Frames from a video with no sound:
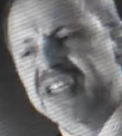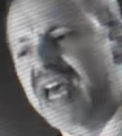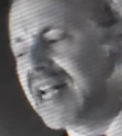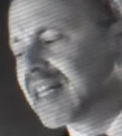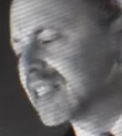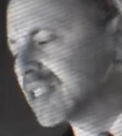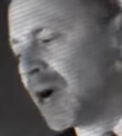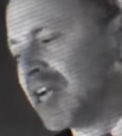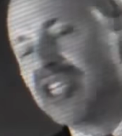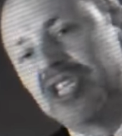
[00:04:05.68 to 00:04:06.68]
you take that
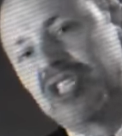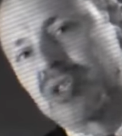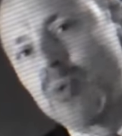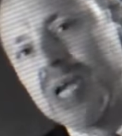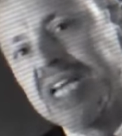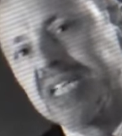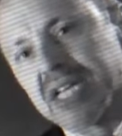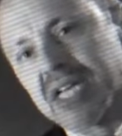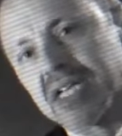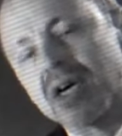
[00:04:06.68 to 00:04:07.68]
sponge and you squeeze
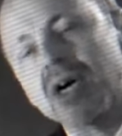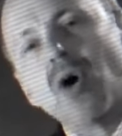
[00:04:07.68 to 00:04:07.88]
it,